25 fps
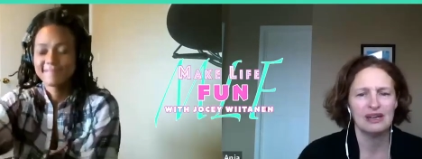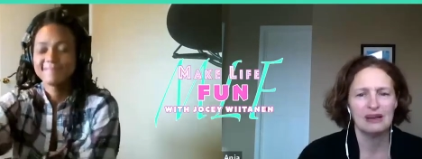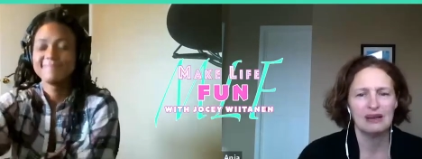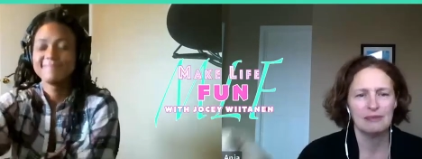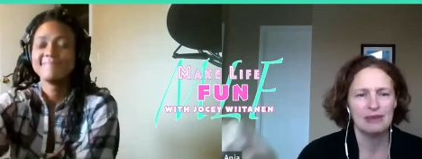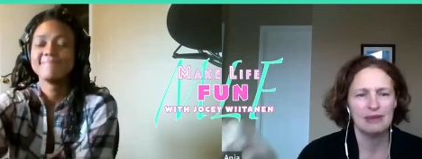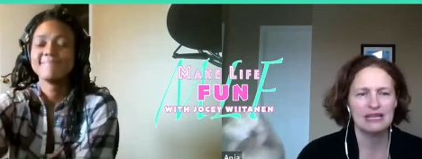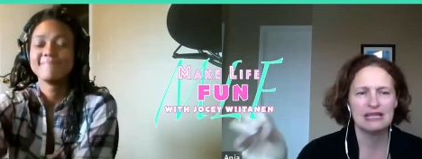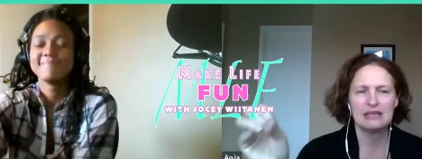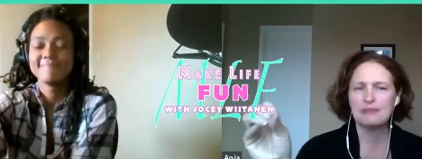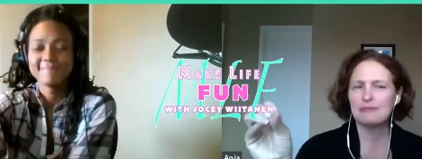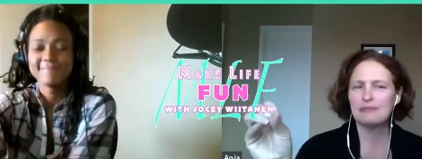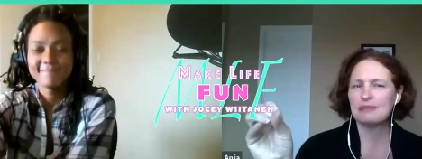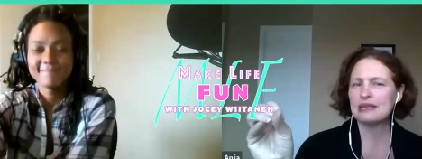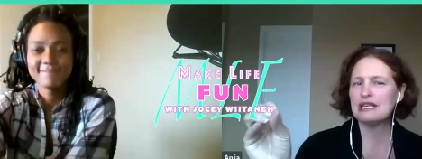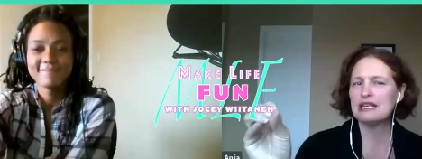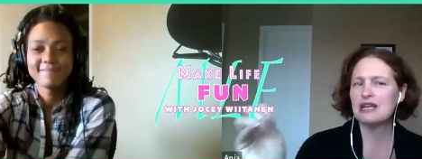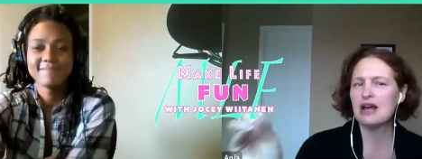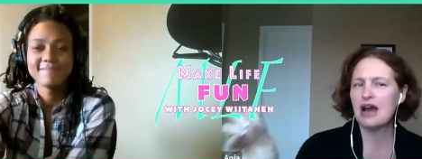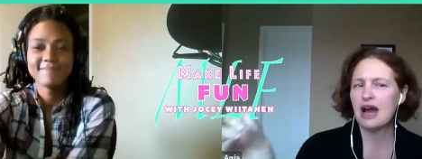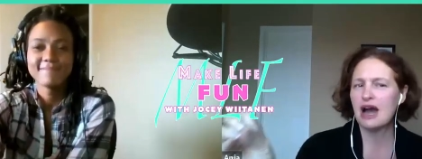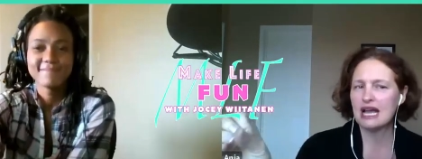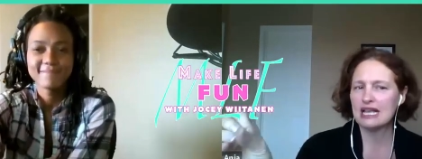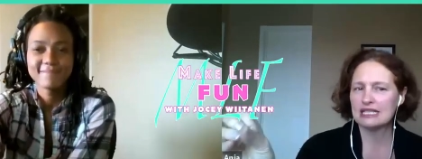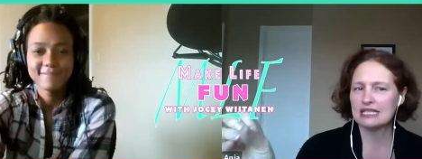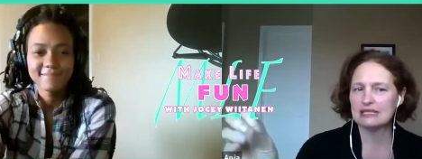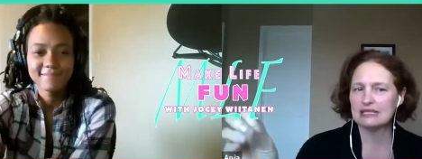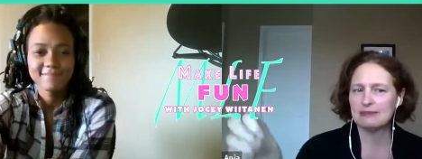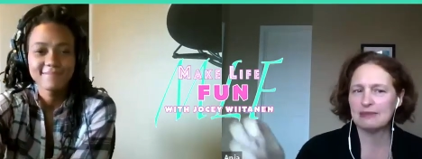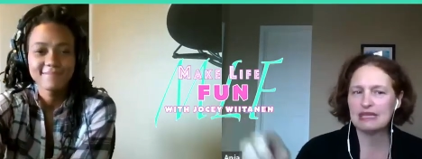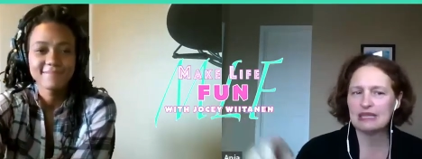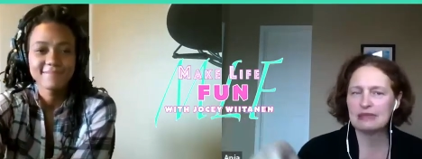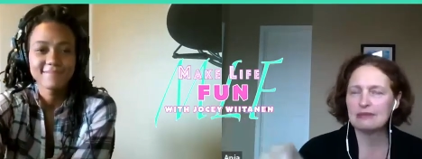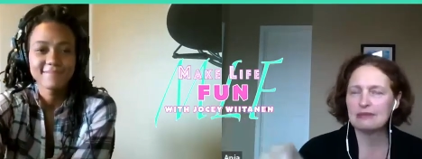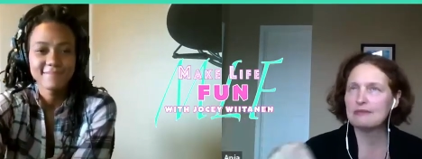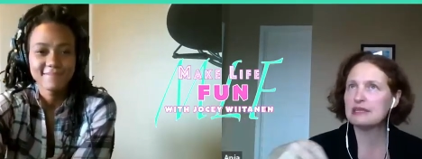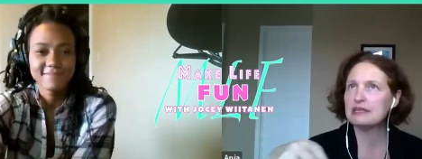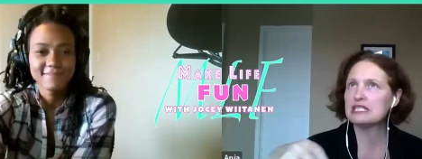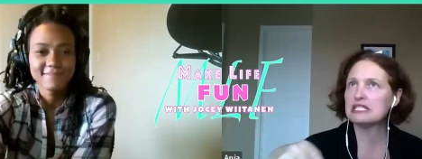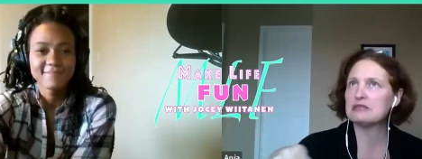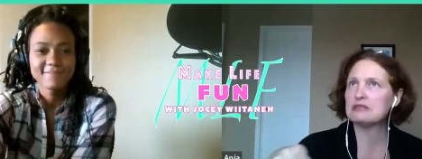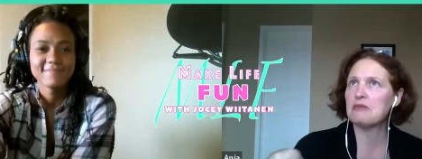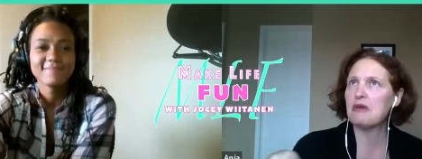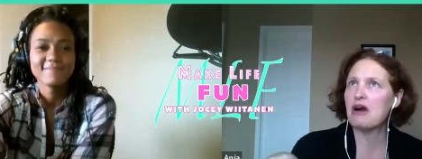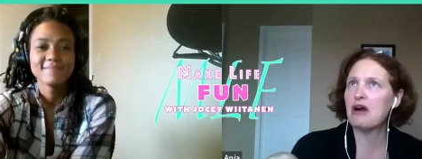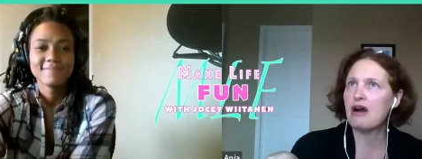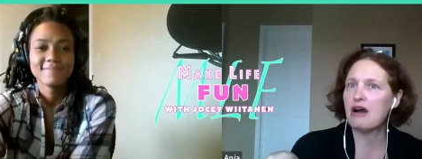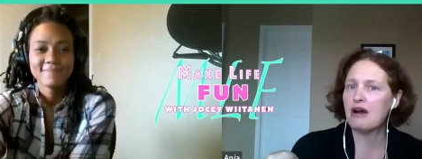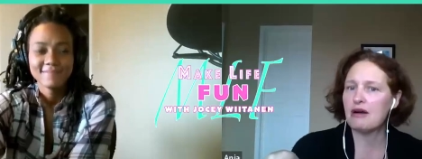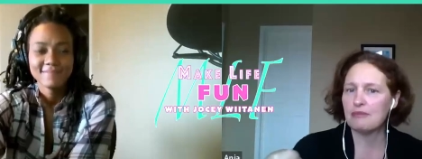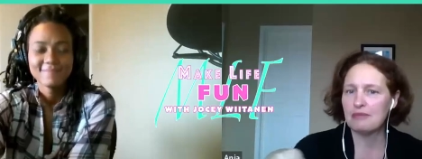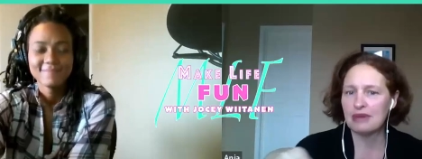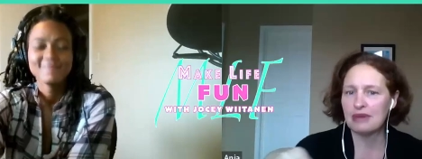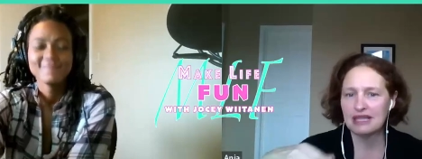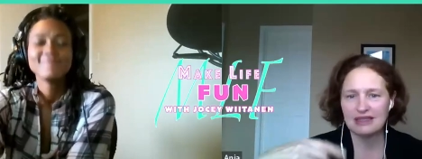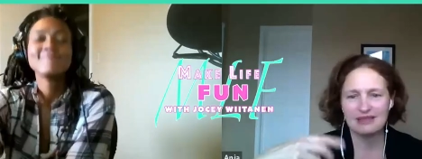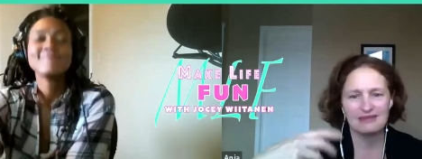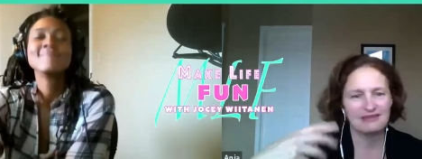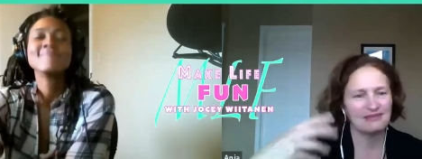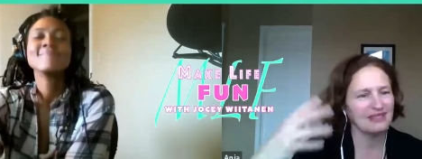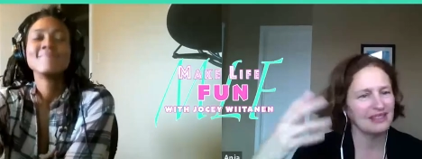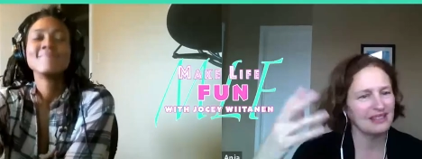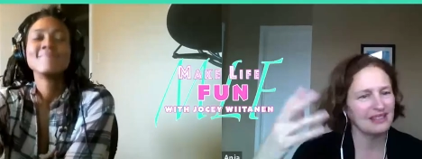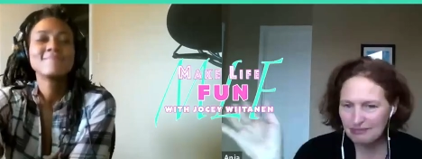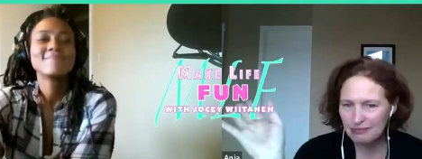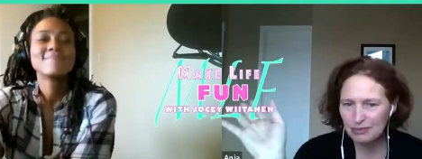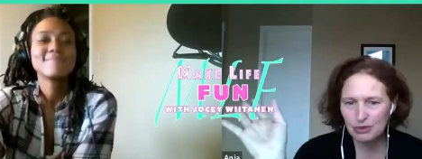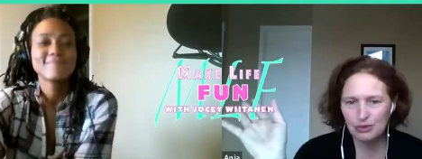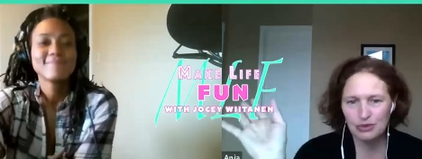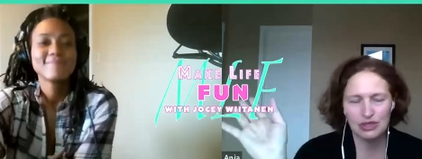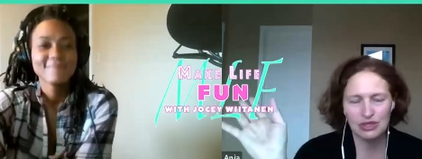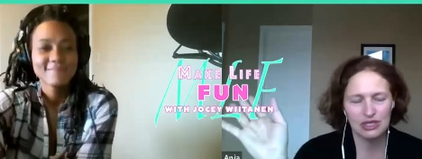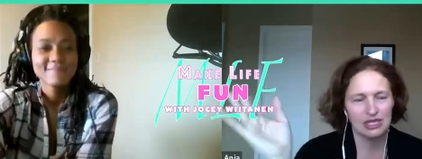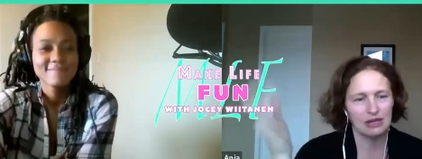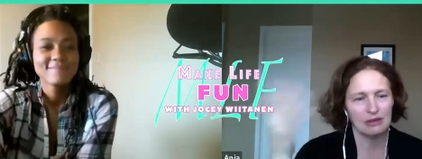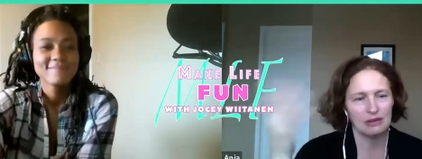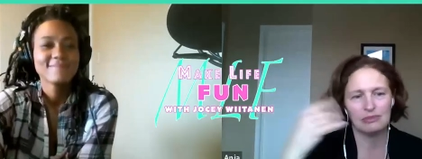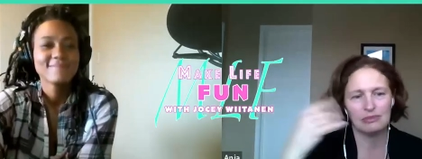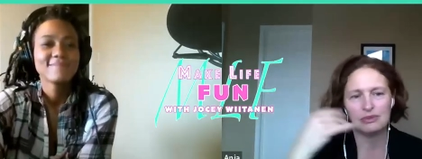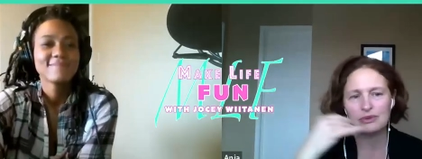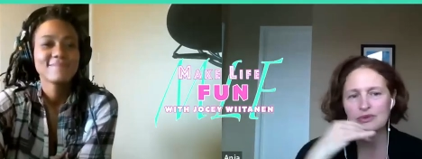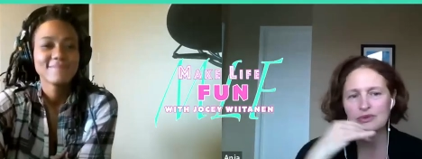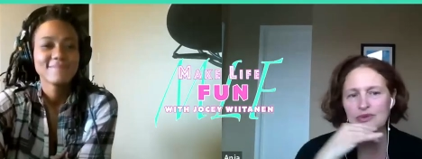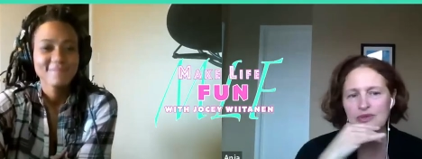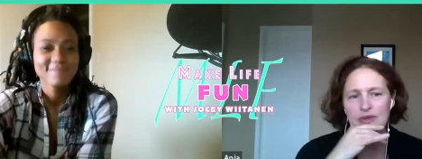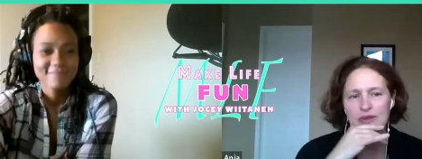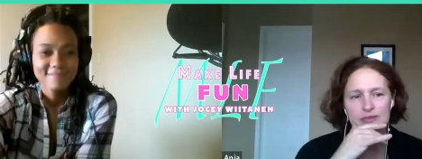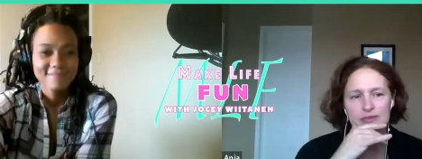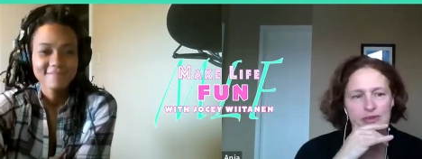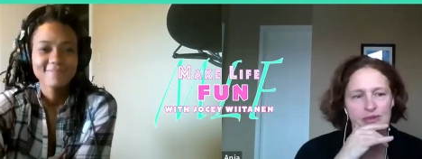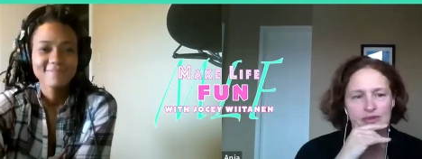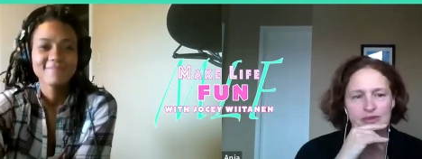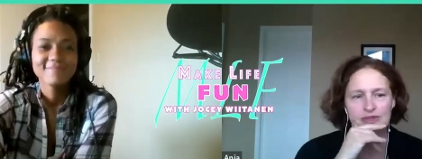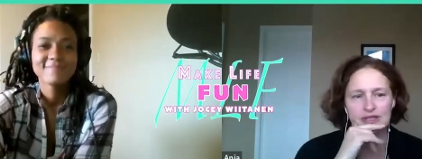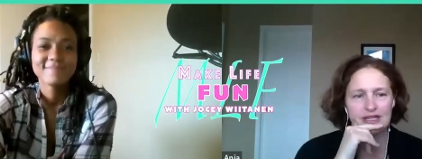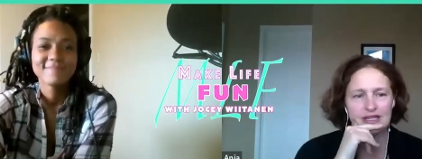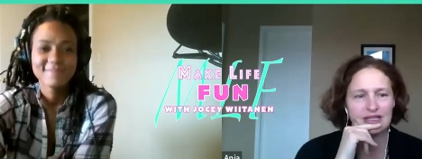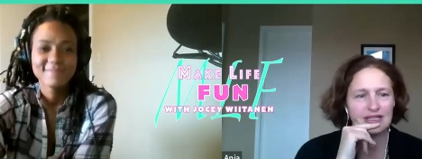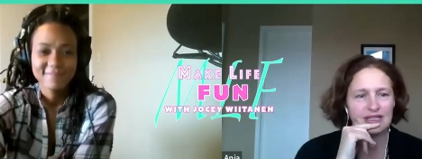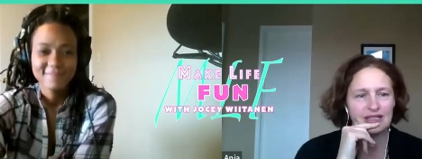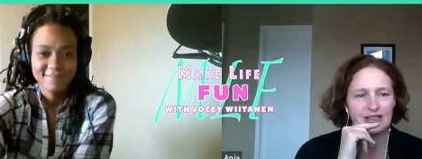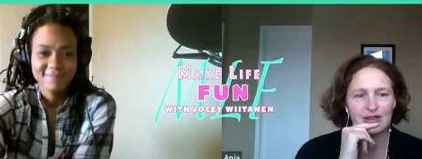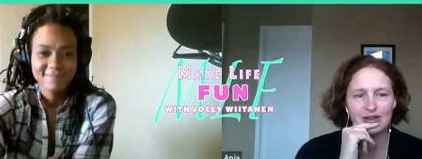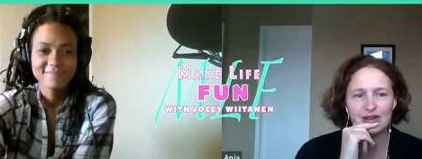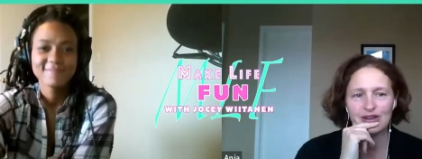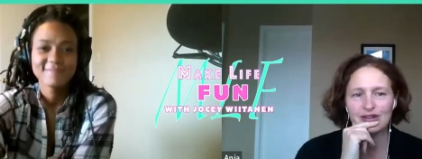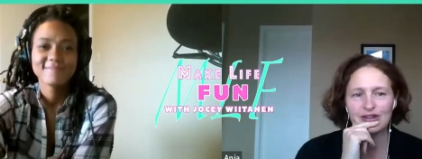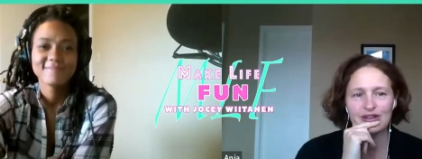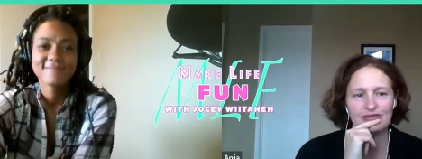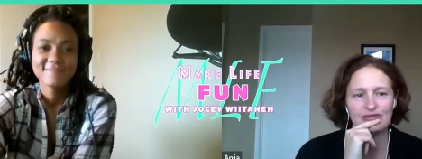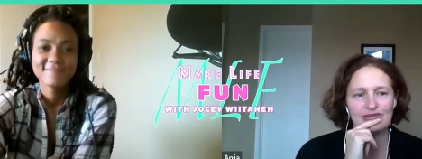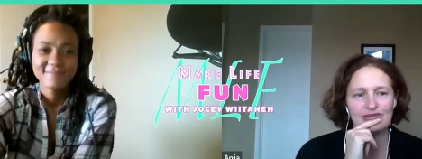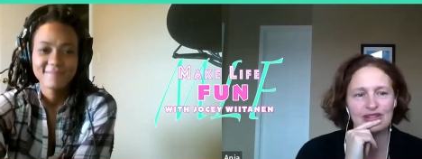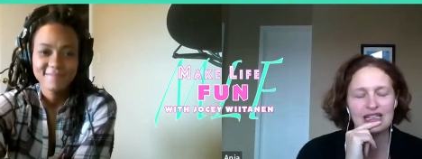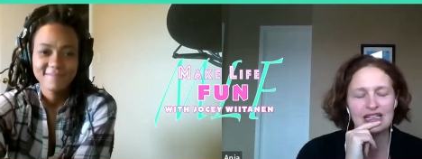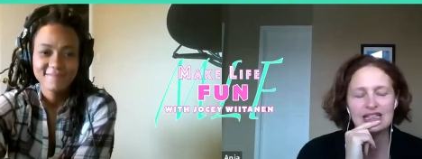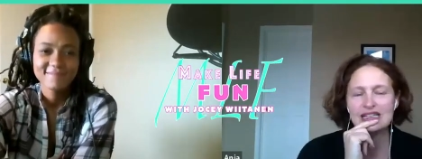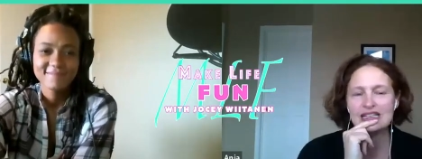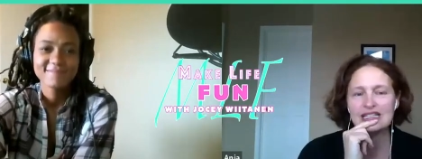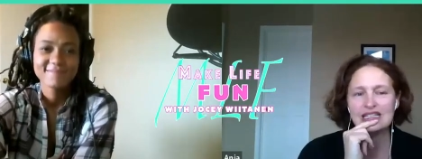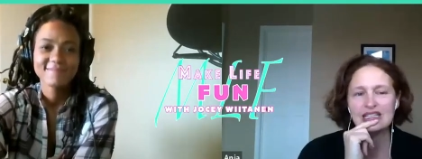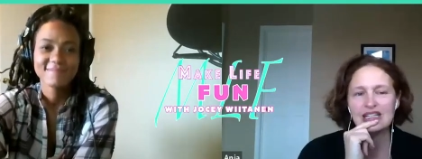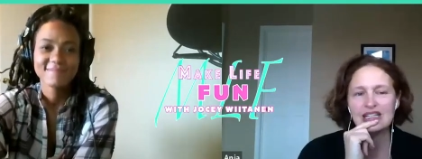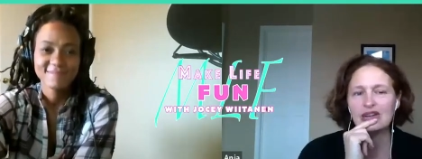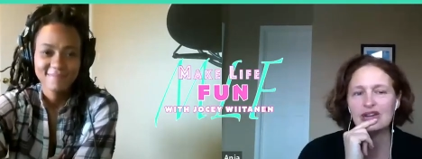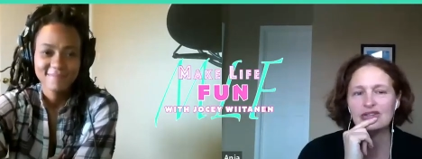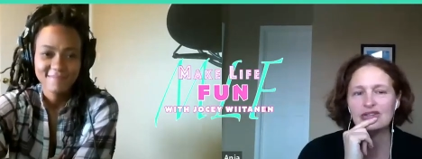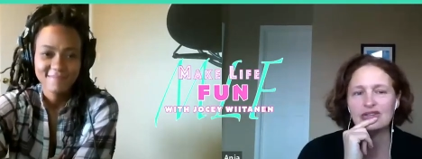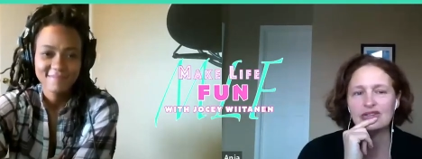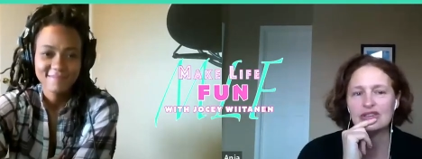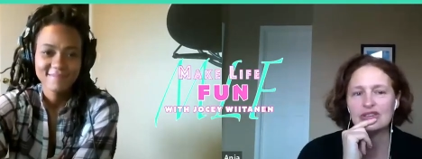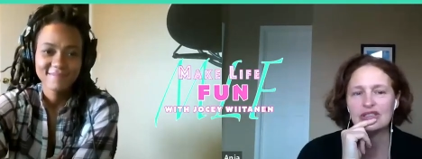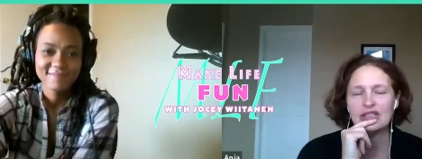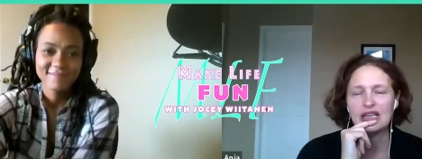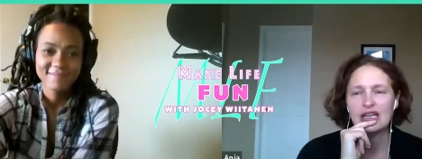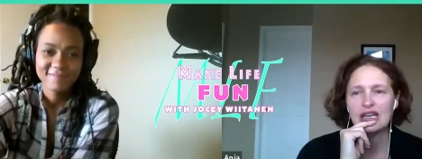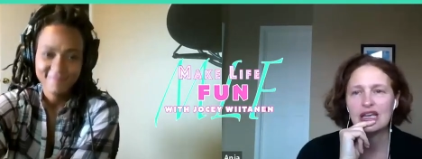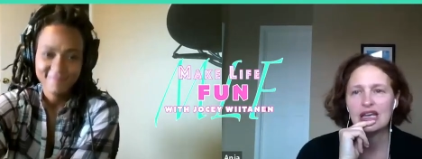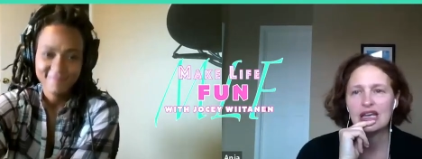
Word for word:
Speaker 1: make them be nice, make them be smart, make them bullshit, bullshit, bullshit. You know, I really don't.